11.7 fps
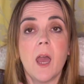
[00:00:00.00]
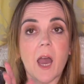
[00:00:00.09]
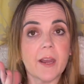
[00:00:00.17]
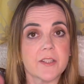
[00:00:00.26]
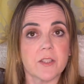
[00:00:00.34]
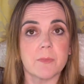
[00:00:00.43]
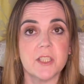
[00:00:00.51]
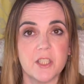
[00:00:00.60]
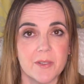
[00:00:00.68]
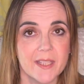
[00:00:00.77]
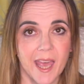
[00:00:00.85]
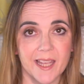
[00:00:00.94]
And I don't mean she
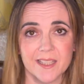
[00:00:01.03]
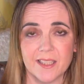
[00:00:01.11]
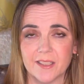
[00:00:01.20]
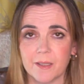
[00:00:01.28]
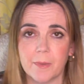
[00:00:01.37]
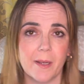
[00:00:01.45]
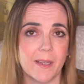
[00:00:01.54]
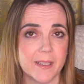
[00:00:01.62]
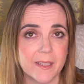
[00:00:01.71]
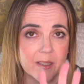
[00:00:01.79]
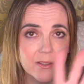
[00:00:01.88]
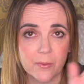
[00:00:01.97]
was cancelled. I'm not
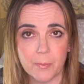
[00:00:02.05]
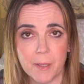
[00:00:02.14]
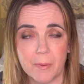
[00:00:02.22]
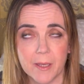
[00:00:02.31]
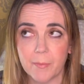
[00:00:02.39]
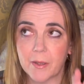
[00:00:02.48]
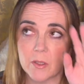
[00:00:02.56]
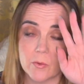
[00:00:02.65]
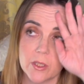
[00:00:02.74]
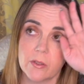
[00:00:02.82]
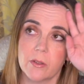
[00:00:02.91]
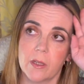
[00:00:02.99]
like, you know, people come out on
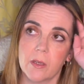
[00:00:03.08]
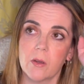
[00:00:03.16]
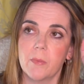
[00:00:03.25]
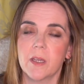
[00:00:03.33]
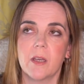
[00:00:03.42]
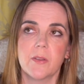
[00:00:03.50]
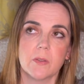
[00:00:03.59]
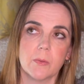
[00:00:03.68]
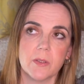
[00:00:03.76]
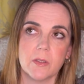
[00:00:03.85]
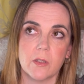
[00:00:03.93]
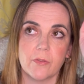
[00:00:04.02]
Twitter and they're like, oh my God, this
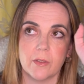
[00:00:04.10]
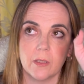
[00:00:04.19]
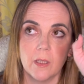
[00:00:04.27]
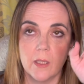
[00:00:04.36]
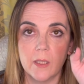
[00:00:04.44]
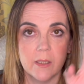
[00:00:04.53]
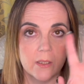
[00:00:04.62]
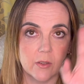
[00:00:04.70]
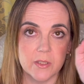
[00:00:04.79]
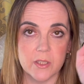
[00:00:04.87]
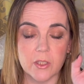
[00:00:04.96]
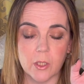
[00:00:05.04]
woman's awful. You know,
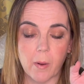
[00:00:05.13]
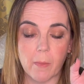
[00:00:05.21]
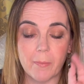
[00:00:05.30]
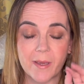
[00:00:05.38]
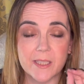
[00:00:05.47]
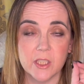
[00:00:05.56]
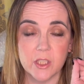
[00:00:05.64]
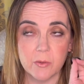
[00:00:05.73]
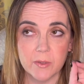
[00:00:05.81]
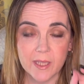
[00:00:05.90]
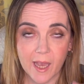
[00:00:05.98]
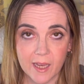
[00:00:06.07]
this is so problematic. She
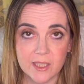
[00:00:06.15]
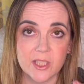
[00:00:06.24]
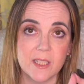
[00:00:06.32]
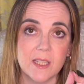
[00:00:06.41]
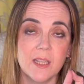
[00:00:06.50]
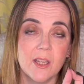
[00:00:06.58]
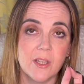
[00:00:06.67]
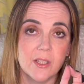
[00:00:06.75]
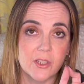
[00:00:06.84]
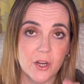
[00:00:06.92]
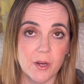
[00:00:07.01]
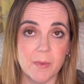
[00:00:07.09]
was actually
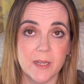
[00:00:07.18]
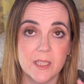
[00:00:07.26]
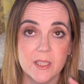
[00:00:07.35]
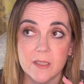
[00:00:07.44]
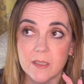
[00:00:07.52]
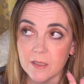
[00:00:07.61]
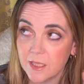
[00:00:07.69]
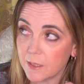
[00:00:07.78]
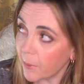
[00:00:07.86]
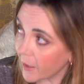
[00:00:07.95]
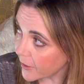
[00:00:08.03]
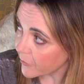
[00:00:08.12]
terminated,
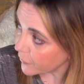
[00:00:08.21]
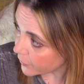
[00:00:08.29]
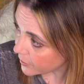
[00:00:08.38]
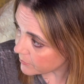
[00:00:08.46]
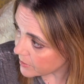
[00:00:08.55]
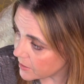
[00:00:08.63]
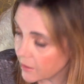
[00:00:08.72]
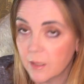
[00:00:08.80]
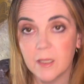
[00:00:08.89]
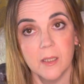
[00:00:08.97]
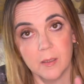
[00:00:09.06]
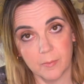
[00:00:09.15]
deplatformed
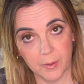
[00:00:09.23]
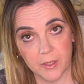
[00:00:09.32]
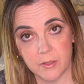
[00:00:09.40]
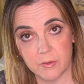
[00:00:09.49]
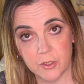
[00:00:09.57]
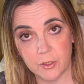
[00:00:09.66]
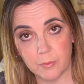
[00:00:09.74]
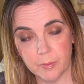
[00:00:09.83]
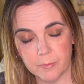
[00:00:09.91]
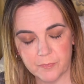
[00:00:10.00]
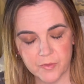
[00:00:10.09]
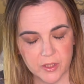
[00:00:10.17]
by YouTube.
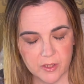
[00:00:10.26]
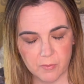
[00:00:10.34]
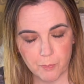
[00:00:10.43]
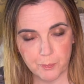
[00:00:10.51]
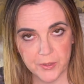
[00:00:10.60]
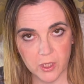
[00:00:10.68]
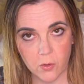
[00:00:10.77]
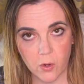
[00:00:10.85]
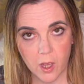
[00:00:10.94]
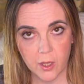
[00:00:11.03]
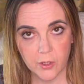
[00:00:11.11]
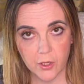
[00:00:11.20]
Just
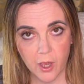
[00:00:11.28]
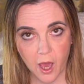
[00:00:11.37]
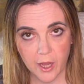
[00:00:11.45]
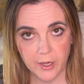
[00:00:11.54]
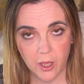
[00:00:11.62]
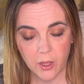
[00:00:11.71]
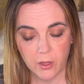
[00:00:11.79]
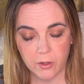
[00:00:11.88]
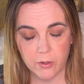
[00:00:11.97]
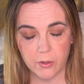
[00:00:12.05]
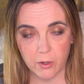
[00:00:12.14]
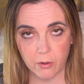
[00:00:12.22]
gone.
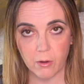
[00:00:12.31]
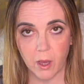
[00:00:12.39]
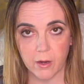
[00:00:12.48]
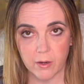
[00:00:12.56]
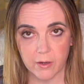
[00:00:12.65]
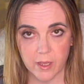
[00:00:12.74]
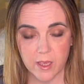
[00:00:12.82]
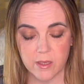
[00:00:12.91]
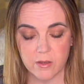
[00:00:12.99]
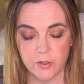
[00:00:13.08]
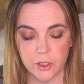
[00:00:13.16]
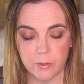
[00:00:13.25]
No longer a
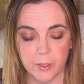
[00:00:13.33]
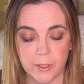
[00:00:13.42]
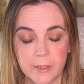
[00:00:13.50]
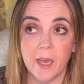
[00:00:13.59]
YouTuber.